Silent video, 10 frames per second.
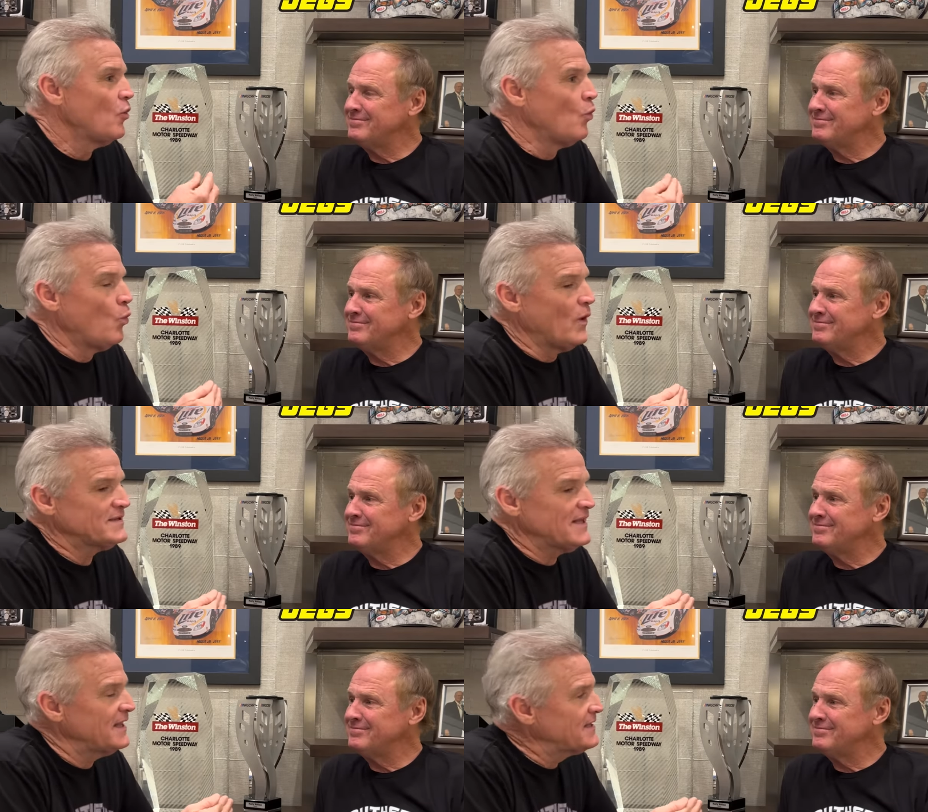
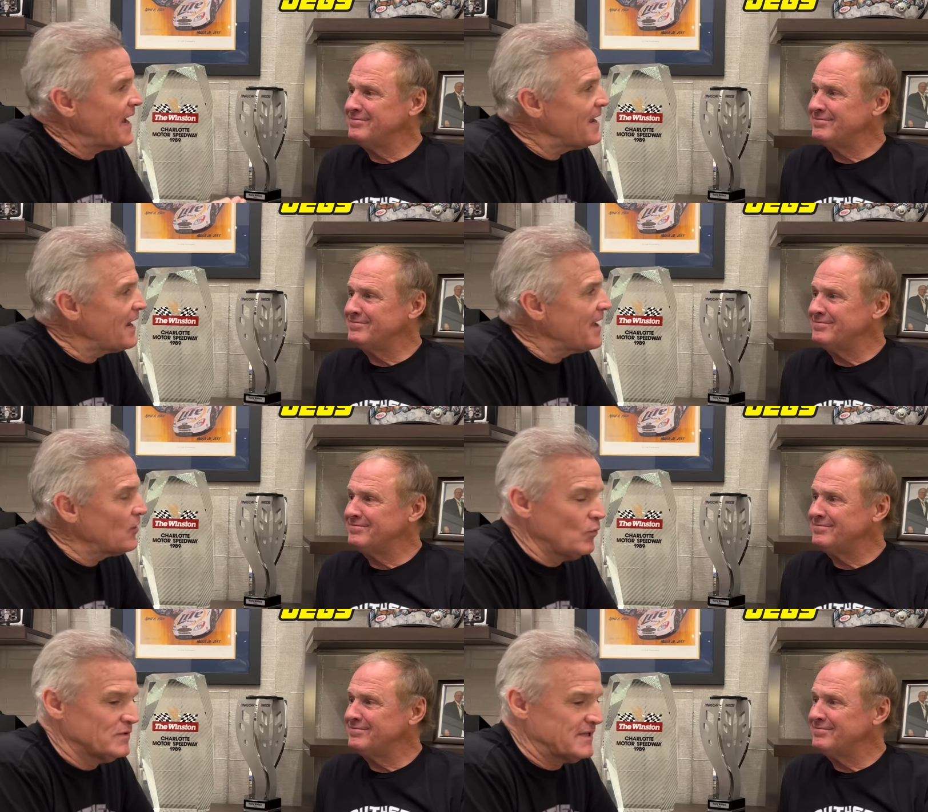Speaker 1: Was it a day
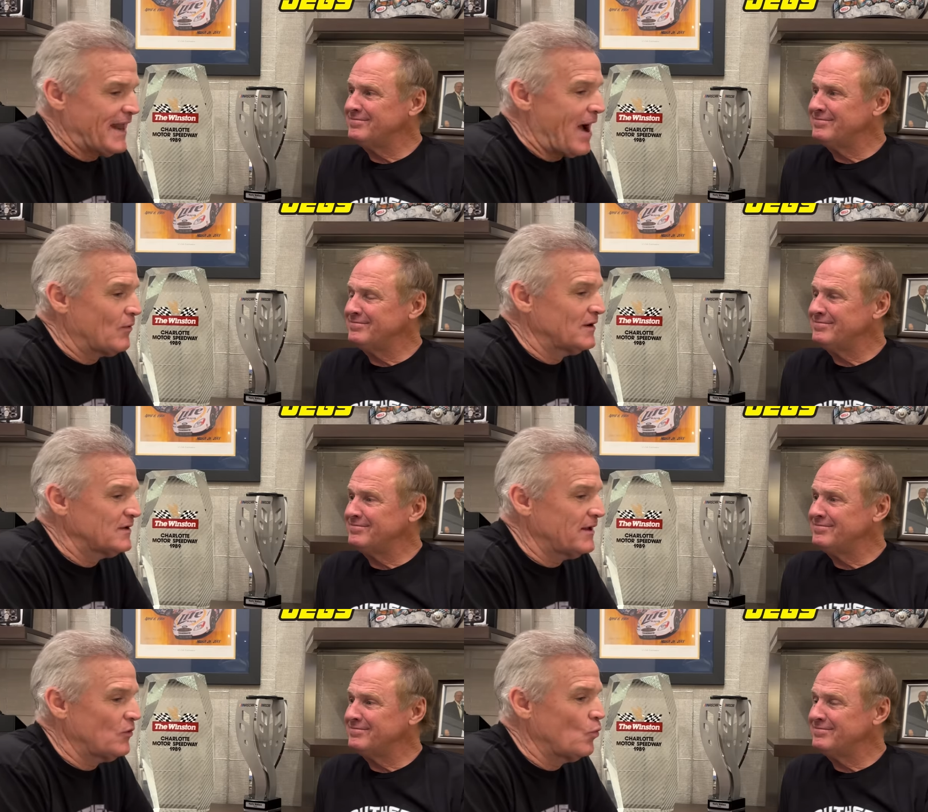later? Was it an hour
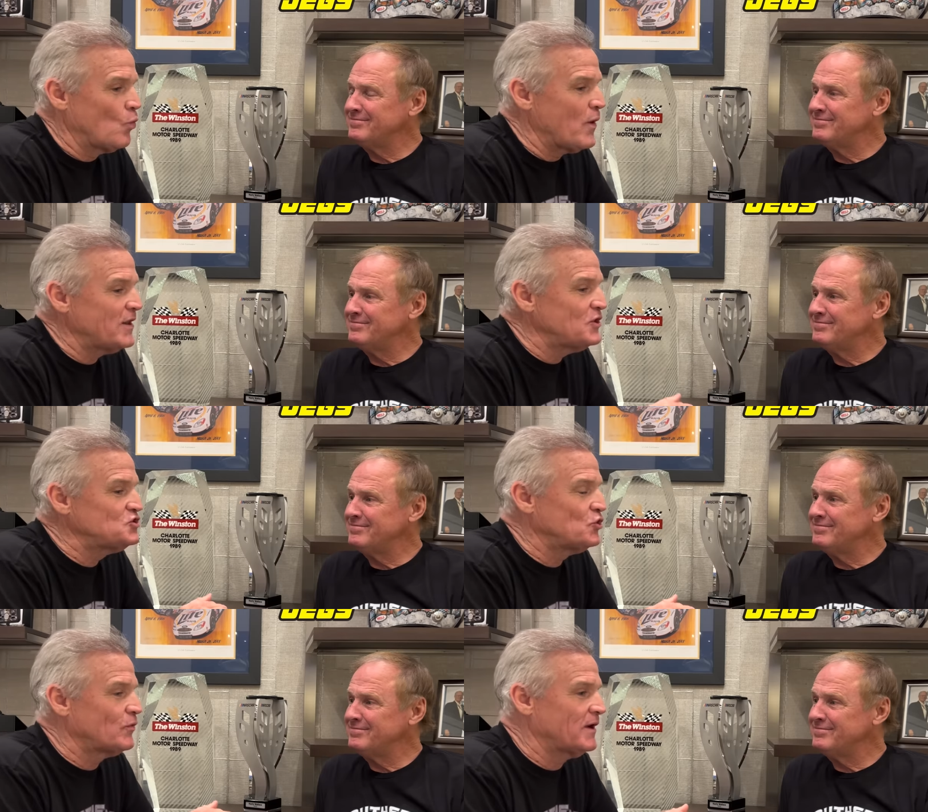later? When did
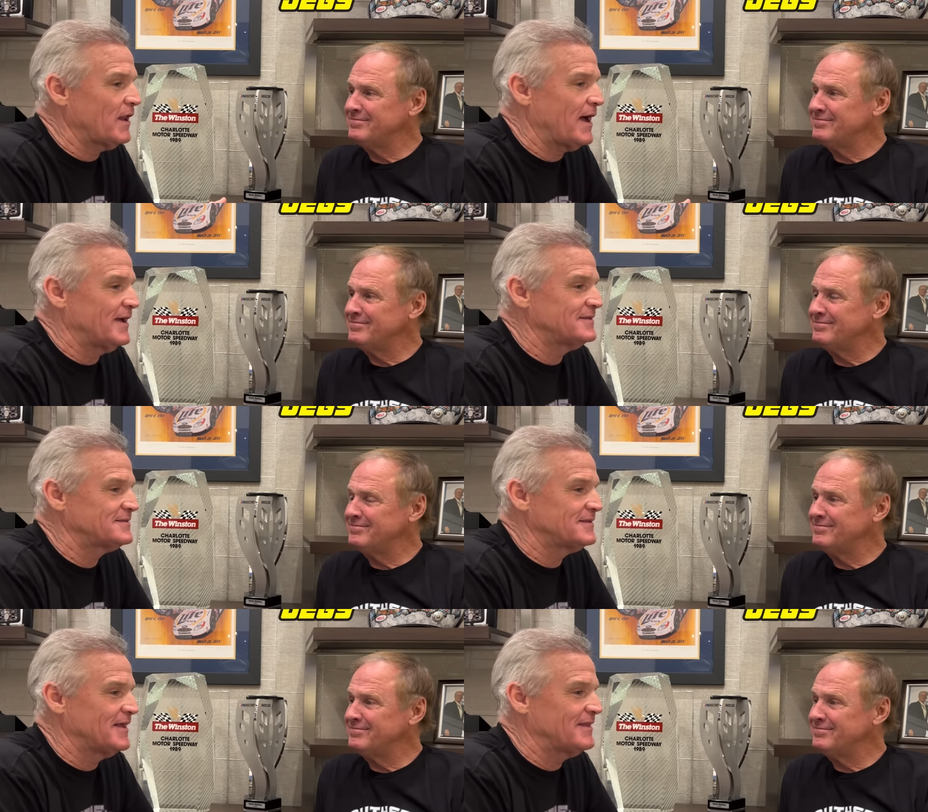you
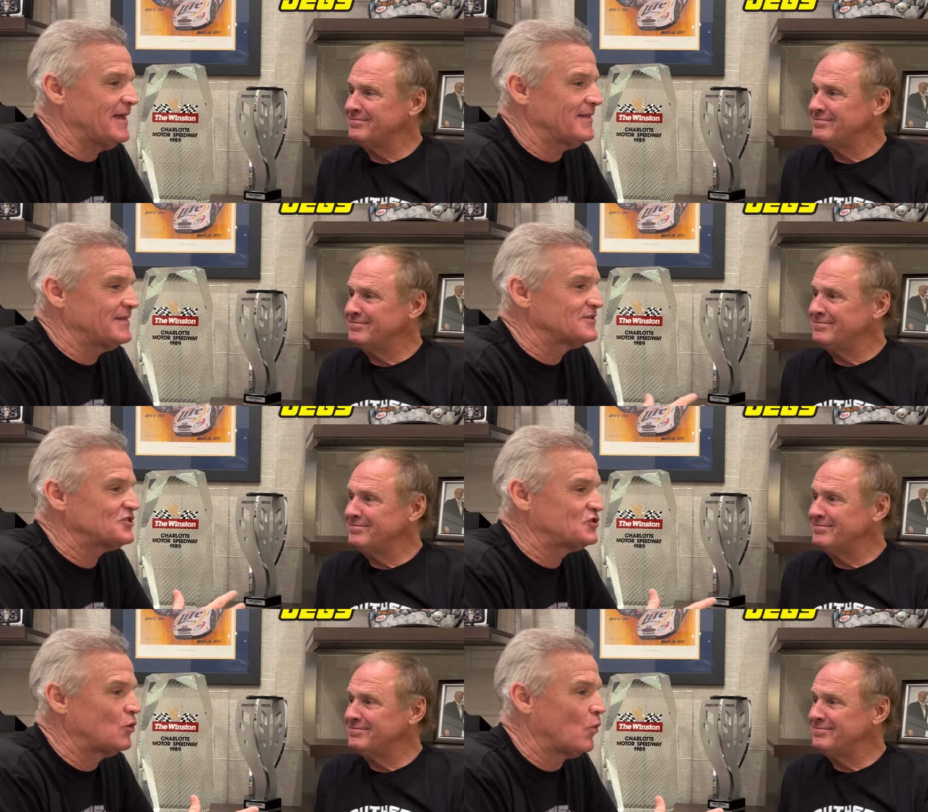realize that this
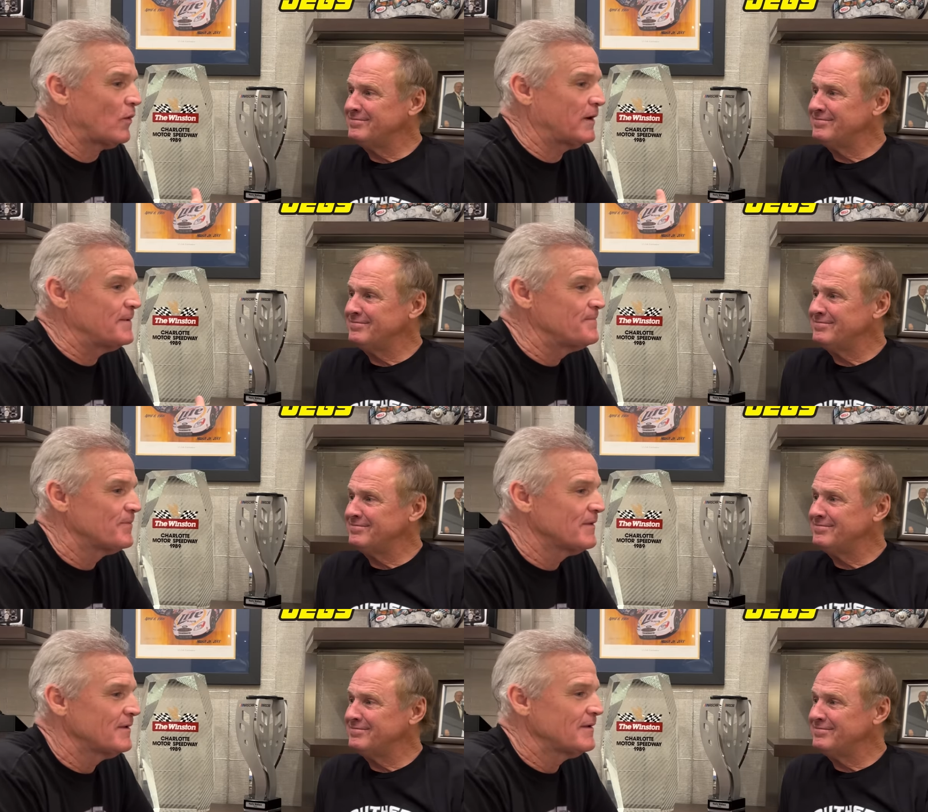story
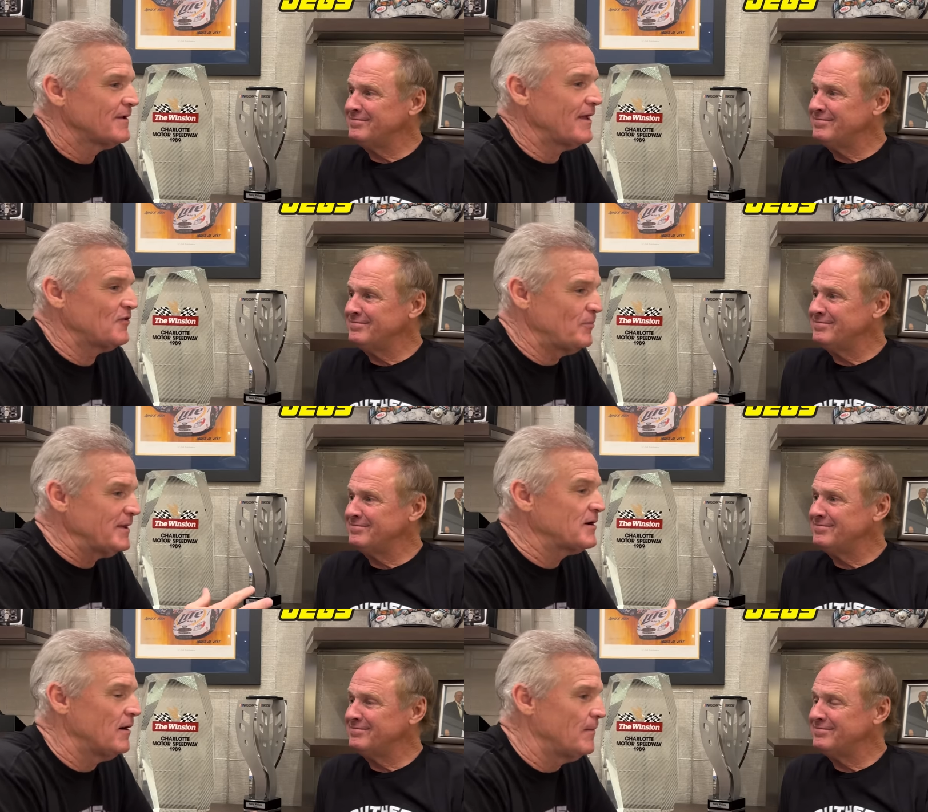has
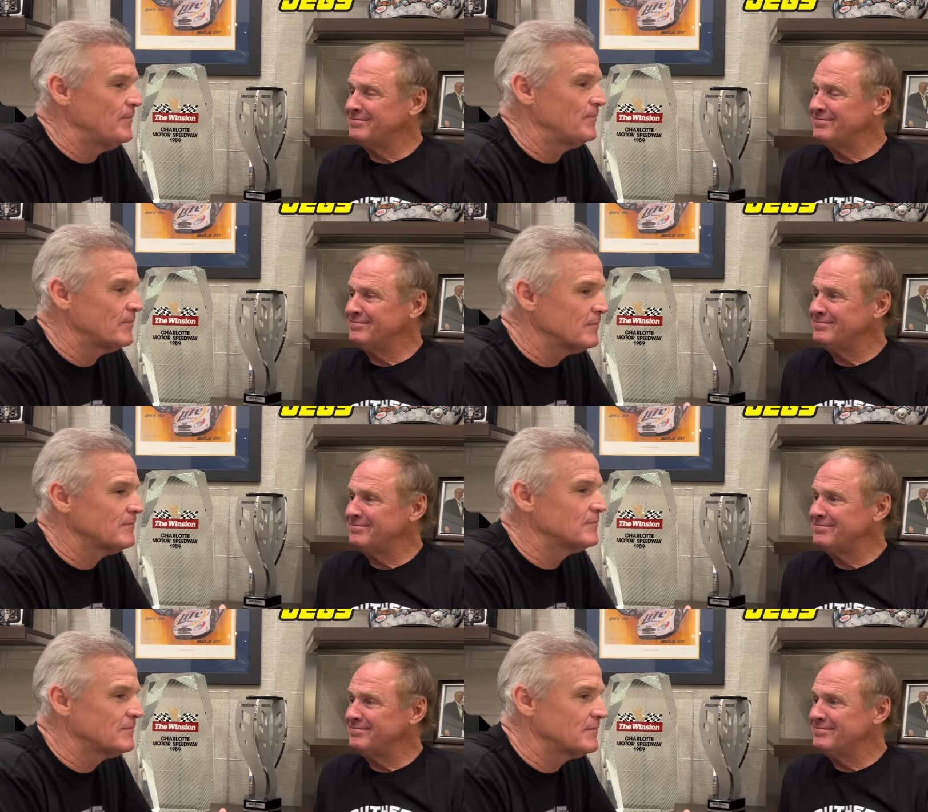become.
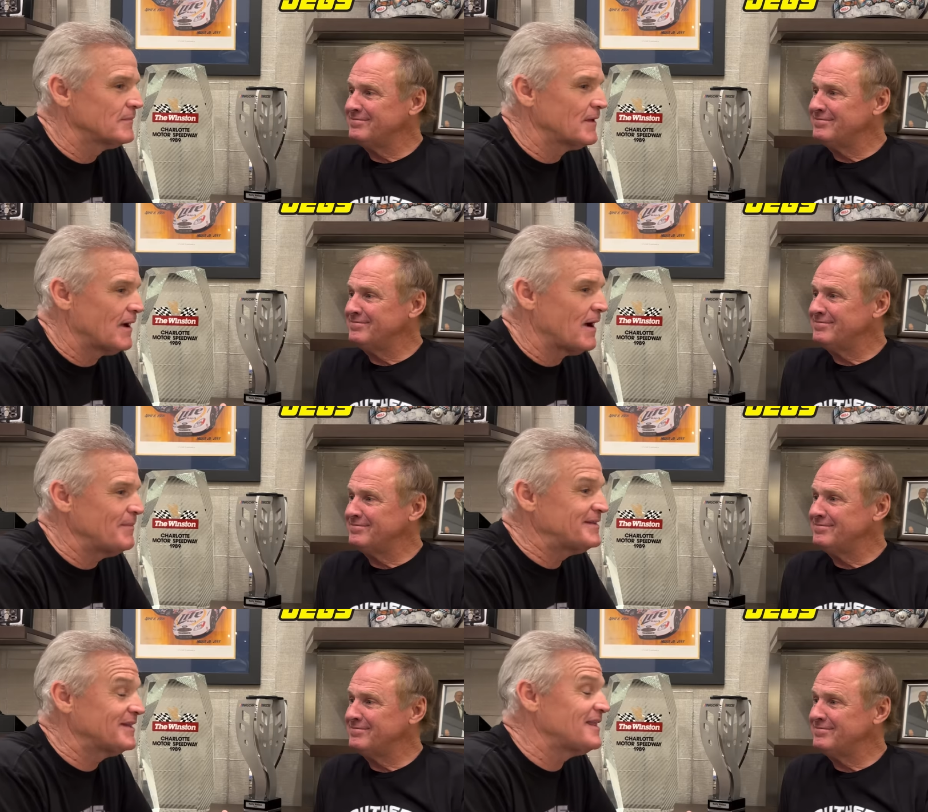I
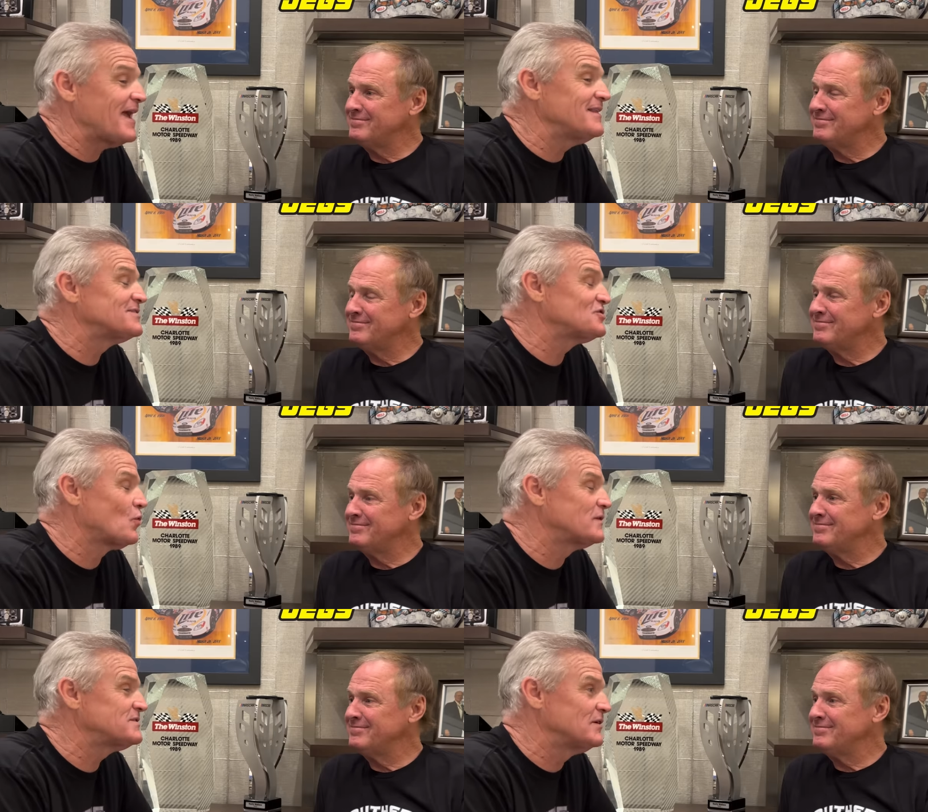mean, today the
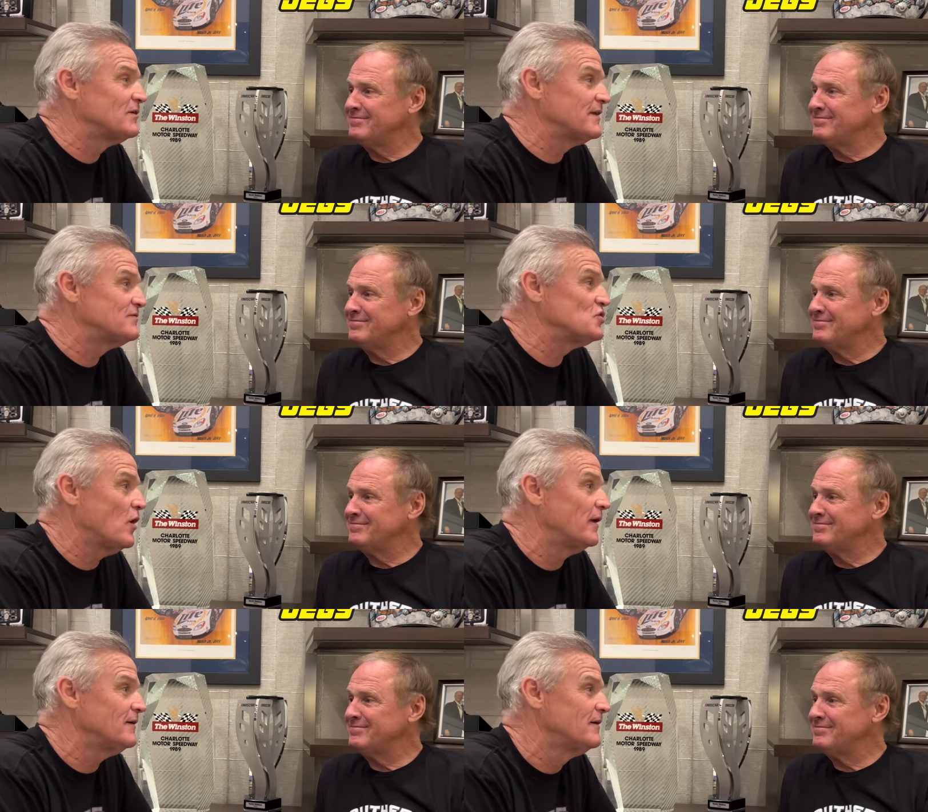story still lives
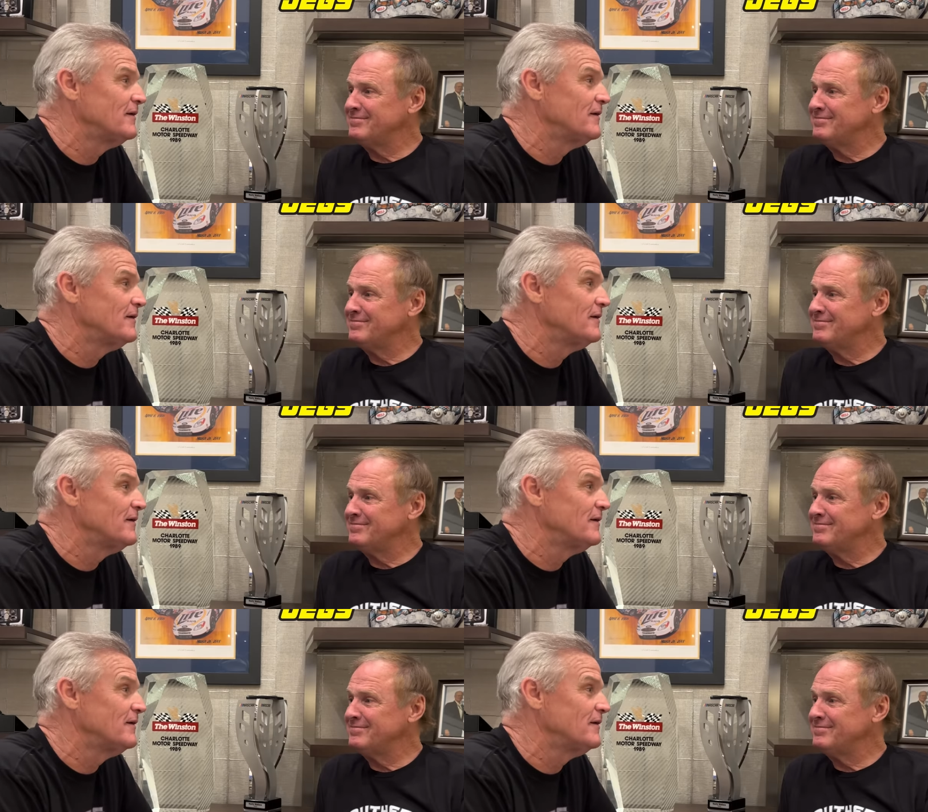on.